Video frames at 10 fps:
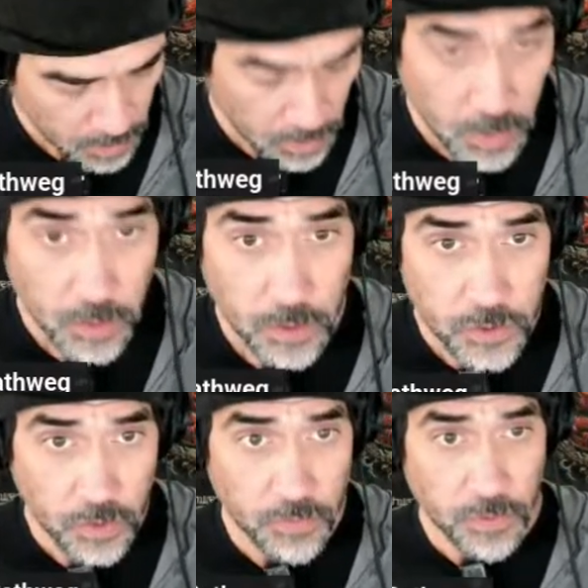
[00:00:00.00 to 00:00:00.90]

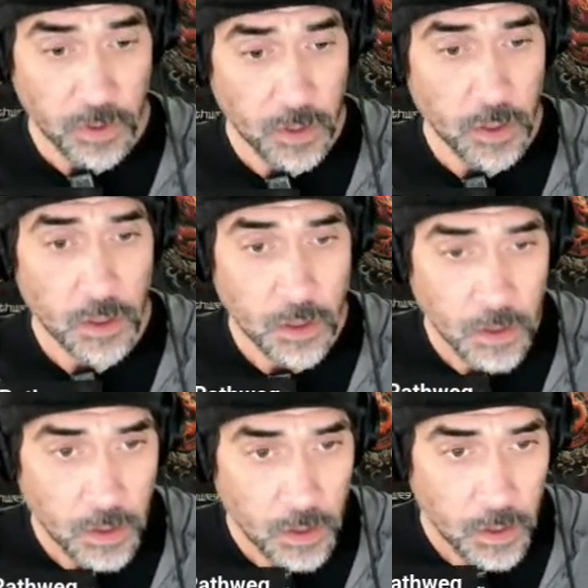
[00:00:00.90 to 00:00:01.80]
Control V.
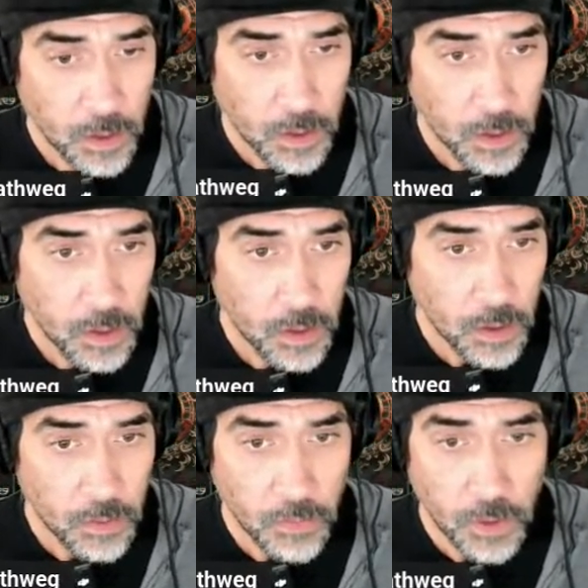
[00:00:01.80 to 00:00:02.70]

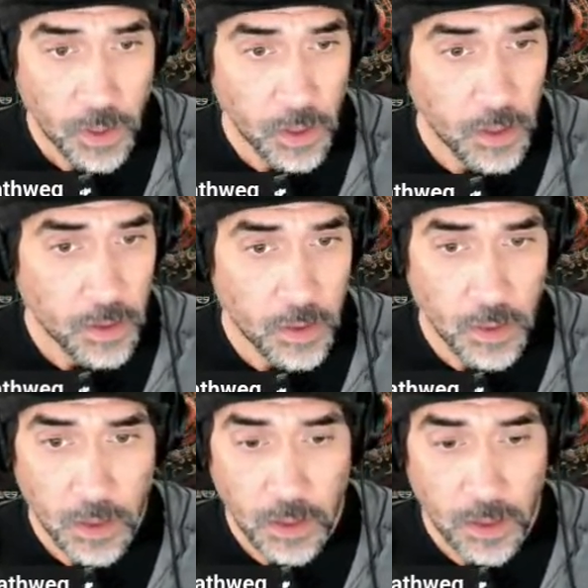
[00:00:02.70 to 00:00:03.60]
All right, and
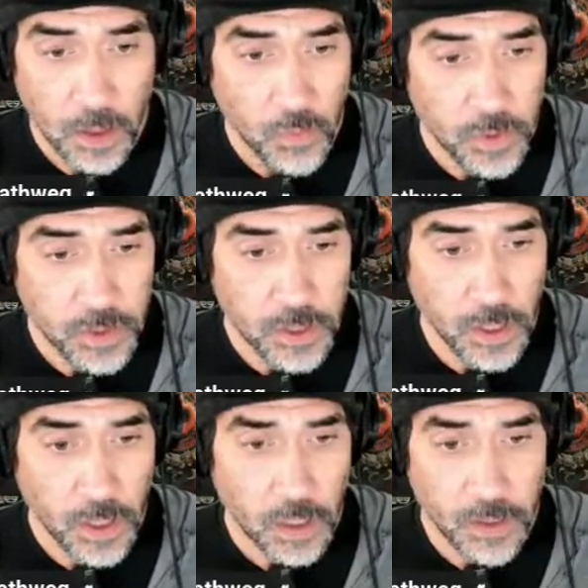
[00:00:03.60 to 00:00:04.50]
then I want to
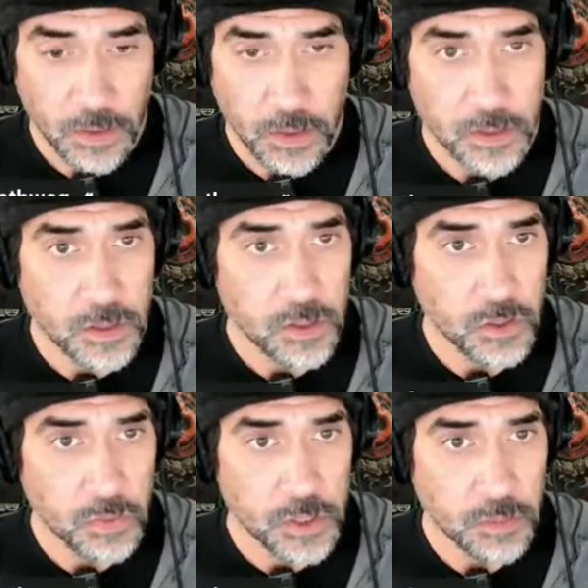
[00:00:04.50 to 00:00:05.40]
take this and
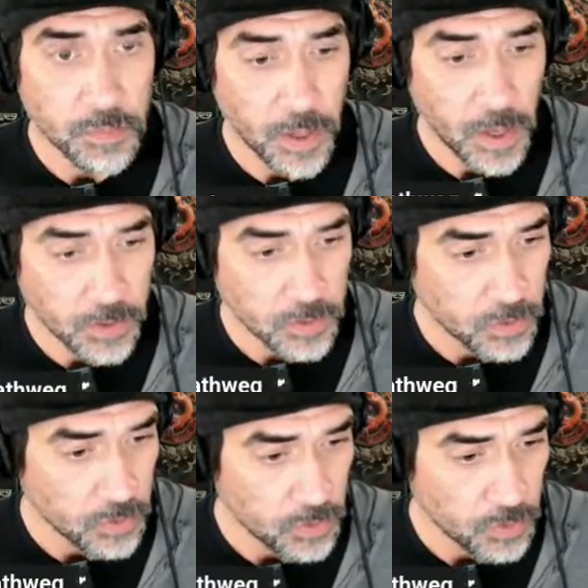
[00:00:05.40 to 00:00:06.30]
switch it back
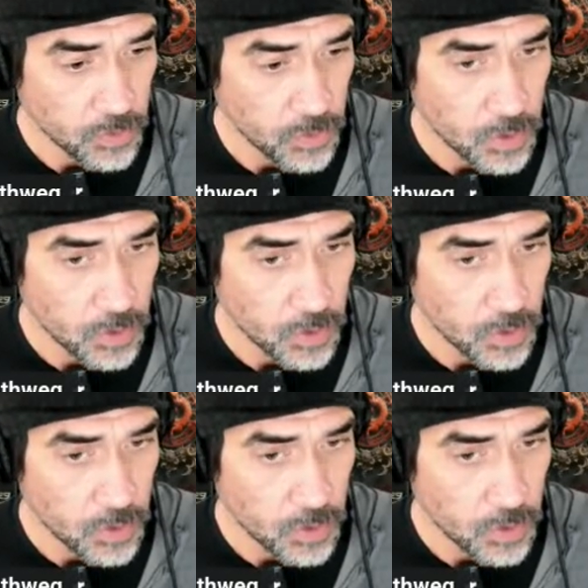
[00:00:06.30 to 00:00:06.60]
to